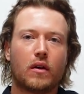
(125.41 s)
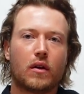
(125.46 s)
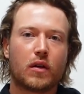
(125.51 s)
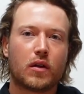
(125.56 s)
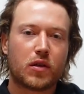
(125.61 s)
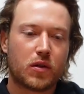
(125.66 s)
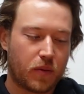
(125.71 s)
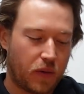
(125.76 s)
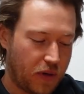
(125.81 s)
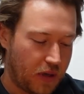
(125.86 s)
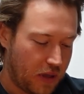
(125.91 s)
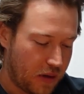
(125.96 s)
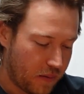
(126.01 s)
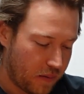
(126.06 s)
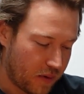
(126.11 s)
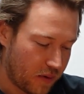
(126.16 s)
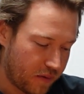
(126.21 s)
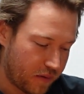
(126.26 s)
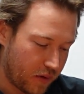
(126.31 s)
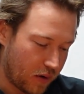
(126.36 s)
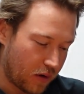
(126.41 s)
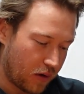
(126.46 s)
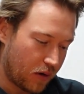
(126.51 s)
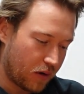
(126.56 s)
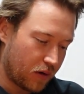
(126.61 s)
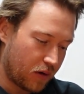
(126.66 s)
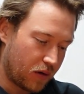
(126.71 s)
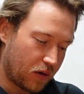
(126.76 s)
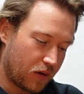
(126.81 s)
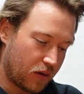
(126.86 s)
So we're gonna get rid of
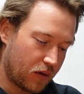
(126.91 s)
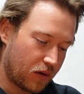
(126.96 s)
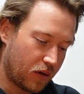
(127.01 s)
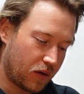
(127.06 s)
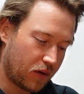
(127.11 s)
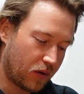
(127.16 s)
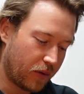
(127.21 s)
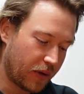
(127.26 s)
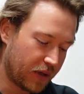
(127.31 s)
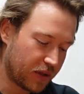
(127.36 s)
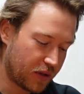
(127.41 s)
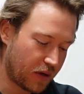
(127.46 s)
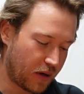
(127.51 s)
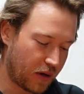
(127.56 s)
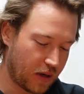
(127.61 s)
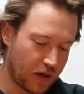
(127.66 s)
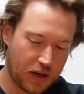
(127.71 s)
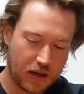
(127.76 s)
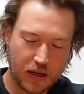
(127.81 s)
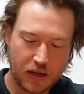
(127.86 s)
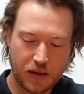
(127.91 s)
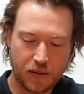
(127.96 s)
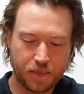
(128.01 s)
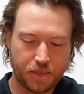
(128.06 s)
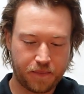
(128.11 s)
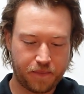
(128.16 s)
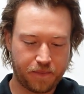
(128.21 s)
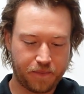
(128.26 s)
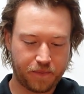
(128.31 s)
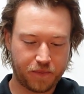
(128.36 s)
our quick start guide.
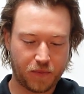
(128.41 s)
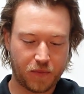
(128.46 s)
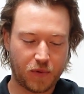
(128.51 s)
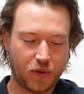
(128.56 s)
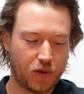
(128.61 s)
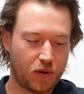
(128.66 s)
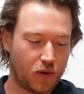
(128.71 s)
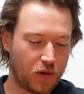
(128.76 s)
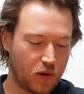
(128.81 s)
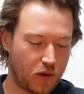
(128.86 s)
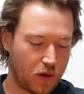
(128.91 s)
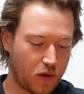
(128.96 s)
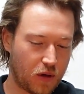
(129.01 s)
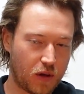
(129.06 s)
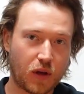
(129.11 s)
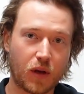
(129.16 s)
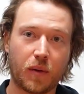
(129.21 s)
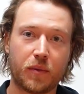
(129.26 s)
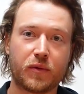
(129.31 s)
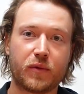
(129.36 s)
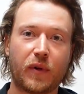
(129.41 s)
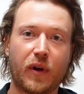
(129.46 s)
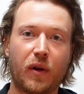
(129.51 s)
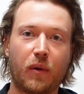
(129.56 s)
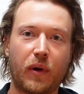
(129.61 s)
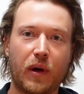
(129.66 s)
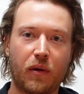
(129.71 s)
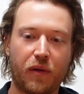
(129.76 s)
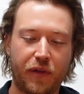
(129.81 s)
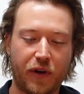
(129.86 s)
Comes right
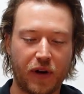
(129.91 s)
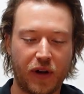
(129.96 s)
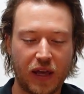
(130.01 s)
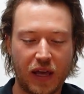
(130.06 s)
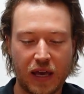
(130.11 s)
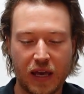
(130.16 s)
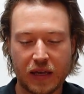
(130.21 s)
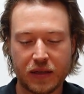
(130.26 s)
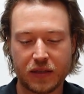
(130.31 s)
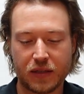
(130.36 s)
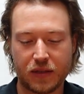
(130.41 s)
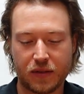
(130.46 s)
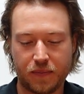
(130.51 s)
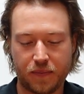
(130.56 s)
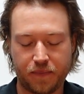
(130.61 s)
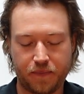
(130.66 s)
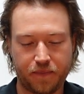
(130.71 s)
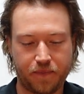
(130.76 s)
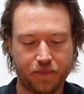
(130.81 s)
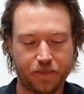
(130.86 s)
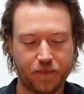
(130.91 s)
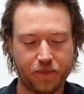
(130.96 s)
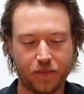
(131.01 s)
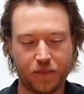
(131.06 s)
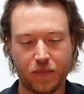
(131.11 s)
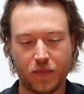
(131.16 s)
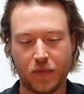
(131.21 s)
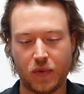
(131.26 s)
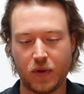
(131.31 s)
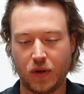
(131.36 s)
away with our case.
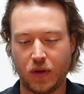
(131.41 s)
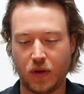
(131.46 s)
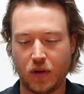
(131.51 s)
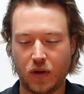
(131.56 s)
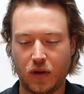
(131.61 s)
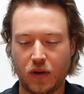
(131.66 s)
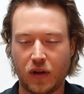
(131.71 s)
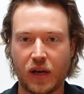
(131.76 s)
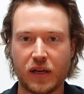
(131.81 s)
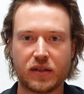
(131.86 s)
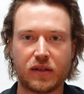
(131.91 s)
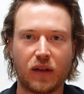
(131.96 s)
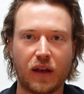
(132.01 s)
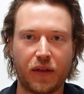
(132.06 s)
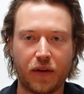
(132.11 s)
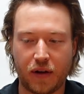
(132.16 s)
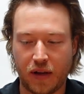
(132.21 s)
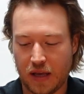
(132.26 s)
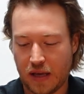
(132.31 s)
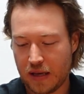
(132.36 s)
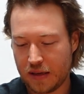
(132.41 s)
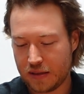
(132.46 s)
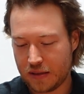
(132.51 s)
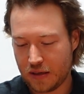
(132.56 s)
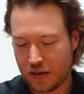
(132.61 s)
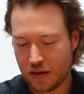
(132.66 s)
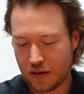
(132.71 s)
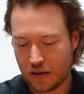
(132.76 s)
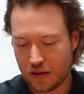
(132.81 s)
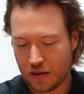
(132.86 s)
Nice leather case
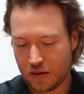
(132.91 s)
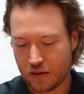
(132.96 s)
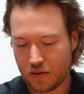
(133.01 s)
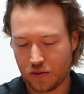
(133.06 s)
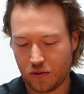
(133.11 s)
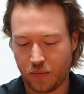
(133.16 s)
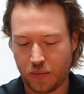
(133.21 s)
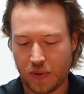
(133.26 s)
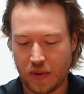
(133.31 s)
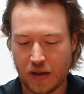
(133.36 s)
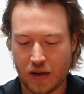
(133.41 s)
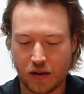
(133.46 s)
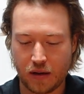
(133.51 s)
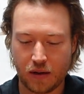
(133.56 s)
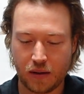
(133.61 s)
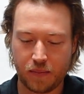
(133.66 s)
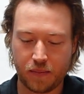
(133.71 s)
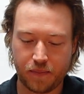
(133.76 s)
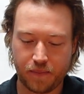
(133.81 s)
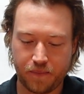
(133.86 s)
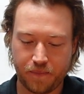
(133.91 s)
here. Open that up.